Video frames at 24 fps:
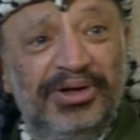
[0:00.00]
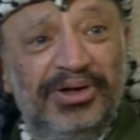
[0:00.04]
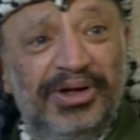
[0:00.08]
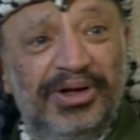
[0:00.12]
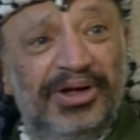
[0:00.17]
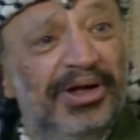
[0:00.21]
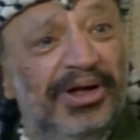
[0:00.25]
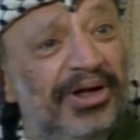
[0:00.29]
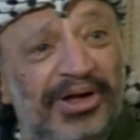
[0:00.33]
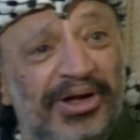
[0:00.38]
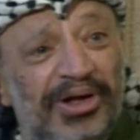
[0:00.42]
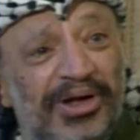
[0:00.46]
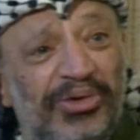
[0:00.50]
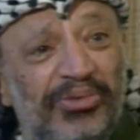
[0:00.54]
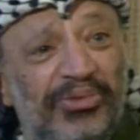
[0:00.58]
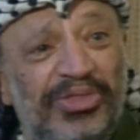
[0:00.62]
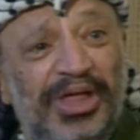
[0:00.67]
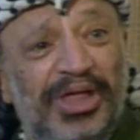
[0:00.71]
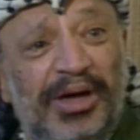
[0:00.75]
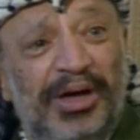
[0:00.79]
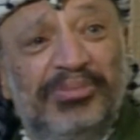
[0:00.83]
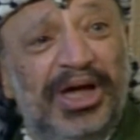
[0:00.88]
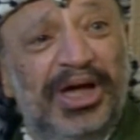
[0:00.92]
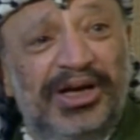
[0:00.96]
with
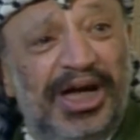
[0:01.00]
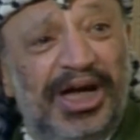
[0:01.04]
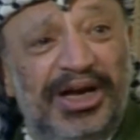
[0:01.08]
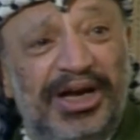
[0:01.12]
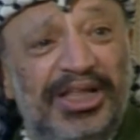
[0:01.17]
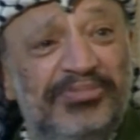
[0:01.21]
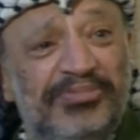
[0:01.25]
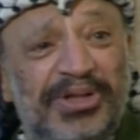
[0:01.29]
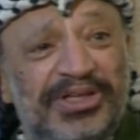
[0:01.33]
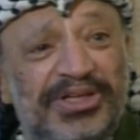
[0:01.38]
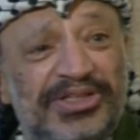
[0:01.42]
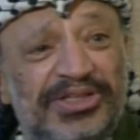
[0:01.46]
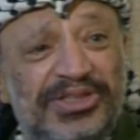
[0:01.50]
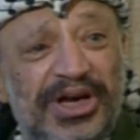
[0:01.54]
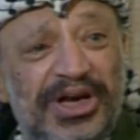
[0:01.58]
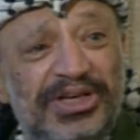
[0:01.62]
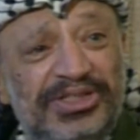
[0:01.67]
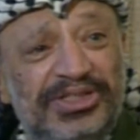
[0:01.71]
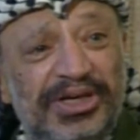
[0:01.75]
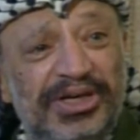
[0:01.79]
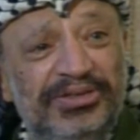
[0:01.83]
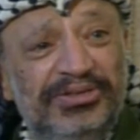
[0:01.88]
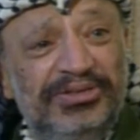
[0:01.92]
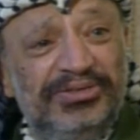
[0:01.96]
the American
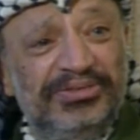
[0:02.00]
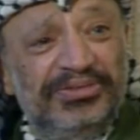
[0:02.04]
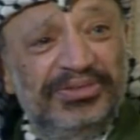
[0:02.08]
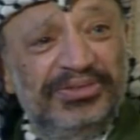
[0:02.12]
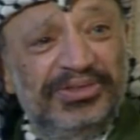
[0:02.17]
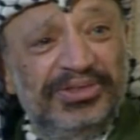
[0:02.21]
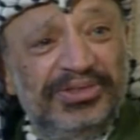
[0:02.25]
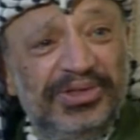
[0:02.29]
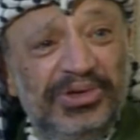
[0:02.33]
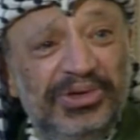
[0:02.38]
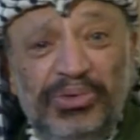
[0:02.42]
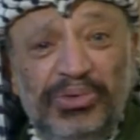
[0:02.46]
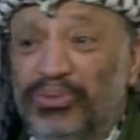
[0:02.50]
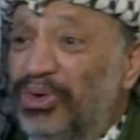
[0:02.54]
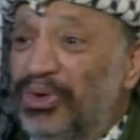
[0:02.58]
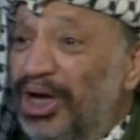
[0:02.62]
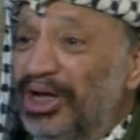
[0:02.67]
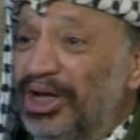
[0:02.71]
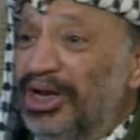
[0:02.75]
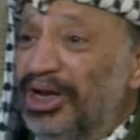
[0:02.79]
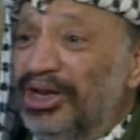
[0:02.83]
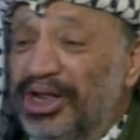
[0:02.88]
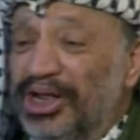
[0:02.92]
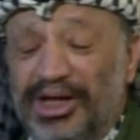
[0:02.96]
administration,
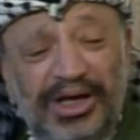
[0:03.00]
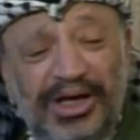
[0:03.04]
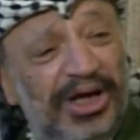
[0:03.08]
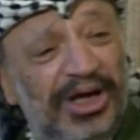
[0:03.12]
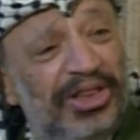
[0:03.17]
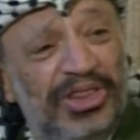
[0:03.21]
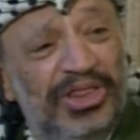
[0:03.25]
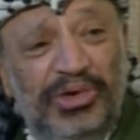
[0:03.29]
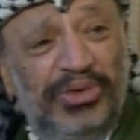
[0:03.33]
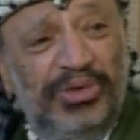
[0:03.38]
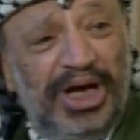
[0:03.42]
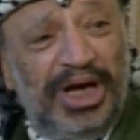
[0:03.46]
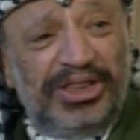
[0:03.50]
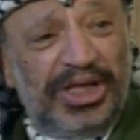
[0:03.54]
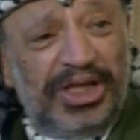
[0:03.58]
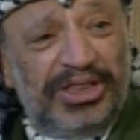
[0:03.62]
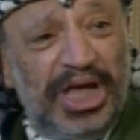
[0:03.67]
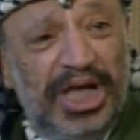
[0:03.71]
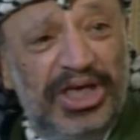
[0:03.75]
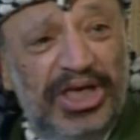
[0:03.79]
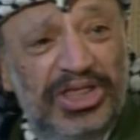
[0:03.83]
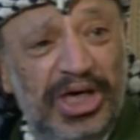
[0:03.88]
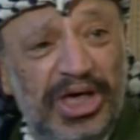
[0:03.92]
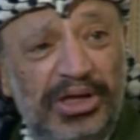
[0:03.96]
in the United
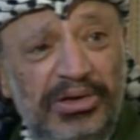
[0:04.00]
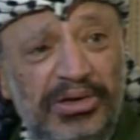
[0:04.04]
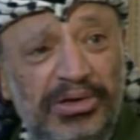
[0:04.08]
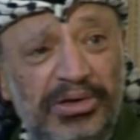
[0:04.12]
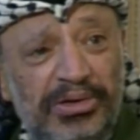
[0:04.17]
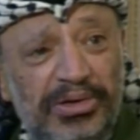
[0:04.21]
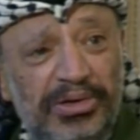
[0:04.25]
Nations,